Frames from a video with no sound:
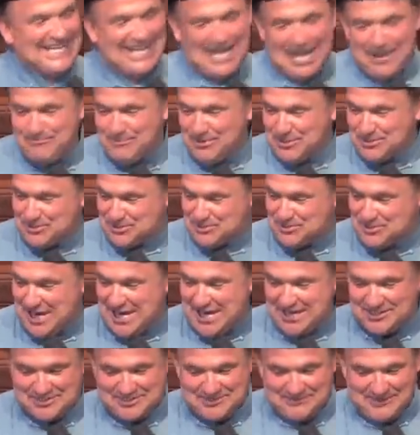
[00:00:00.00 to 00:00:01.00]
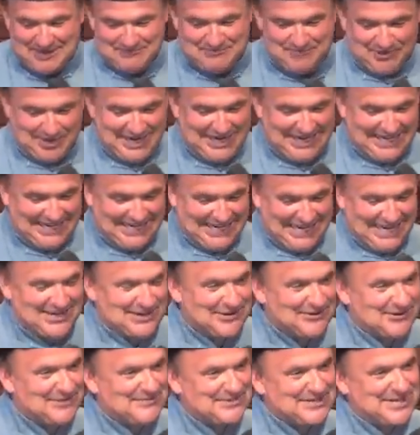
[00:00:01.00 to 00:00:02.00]
I put stakes in my brain and I
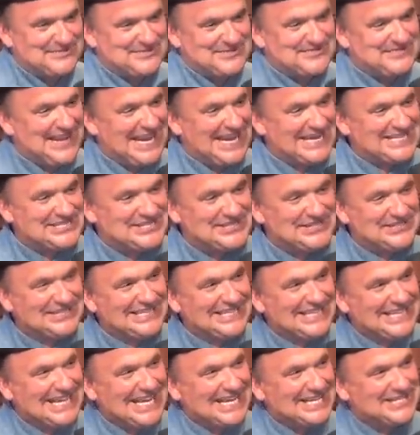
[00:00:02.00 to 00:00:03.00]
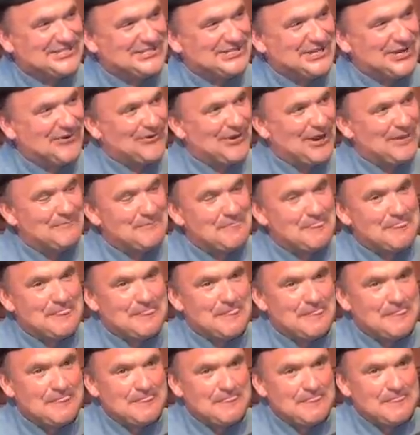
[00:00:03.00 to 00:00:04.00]
know where I'm coming back to. And so, um,
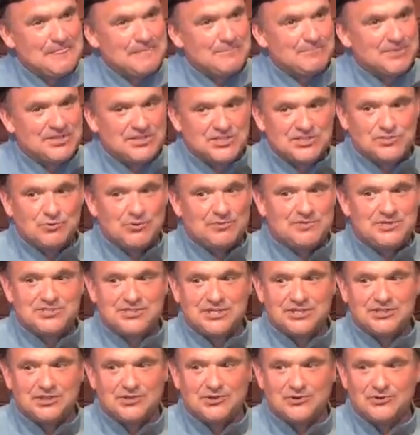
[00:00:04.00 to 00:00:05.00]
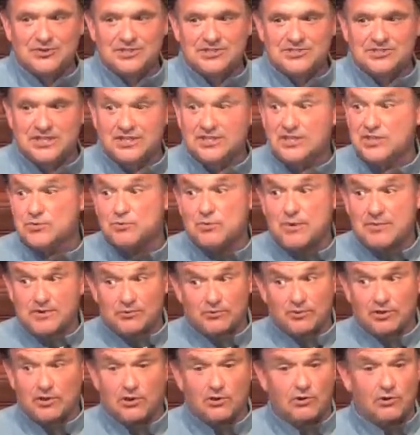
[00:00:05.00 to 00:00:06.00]
but this woman said the coolest thing. These
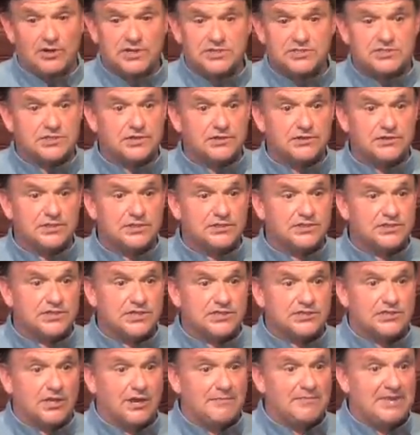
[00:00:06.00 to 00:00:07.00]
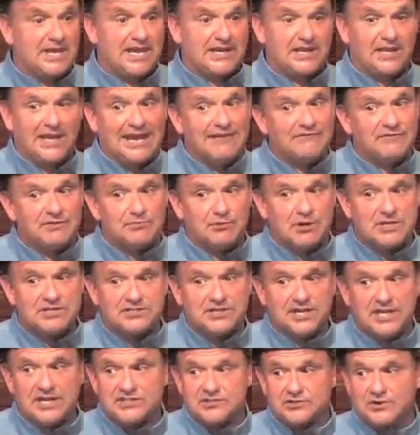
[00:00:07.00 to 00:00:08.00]
women were glorious too, that, that taught me how to laugh at
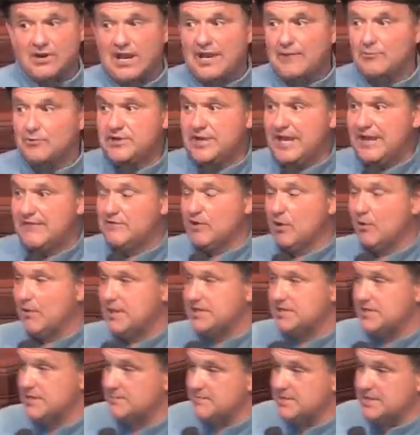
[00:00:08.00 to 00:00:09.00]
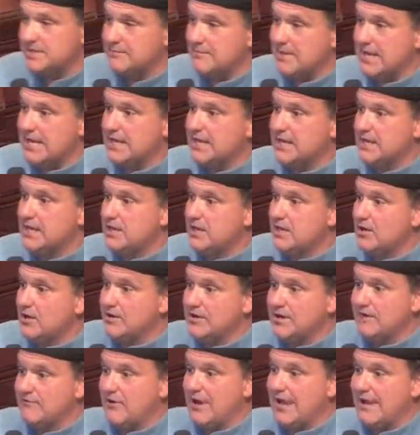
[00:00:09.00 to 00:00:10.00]
breast cancer. I wouldn't have no idea being a man
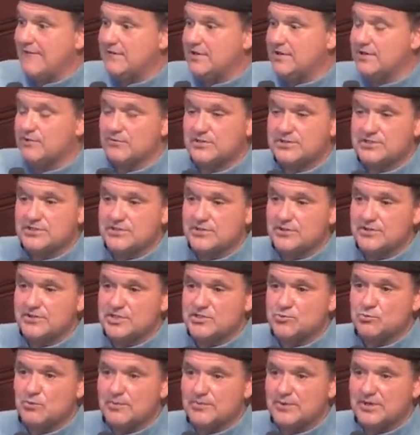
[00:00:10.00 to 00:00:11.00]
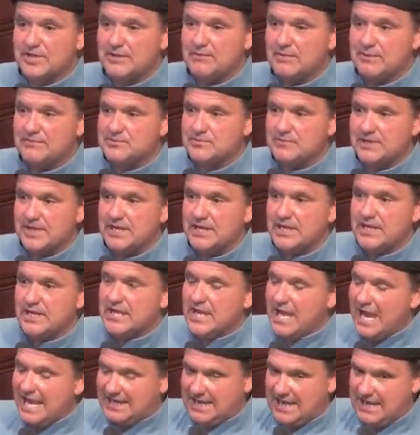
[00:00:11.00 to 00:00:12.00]
or never having it and what to do. And this woman came up to me.
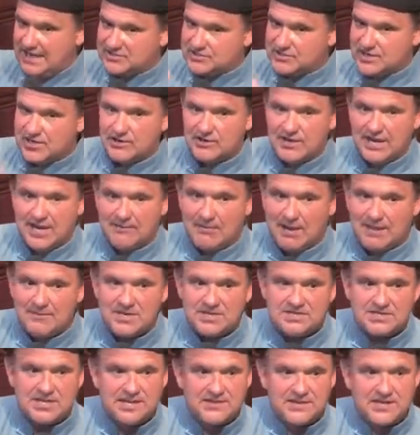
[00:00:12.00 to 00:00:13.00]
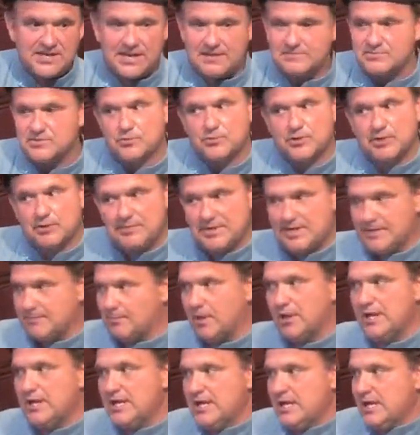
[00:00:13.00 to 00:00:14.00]
I can't say her name. I'm going to tell you the names of real
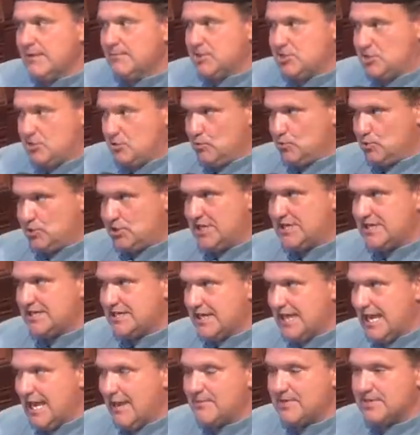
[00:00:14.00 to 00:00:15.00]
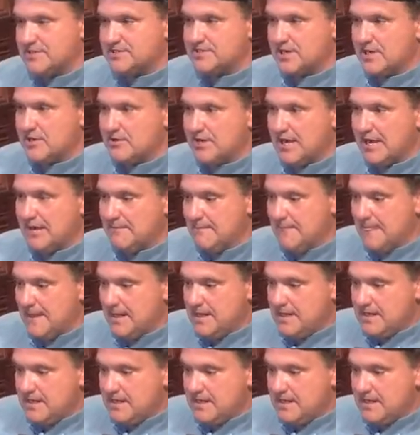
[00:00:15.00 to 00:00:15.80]
people, but she, she didn't allow me to say her name.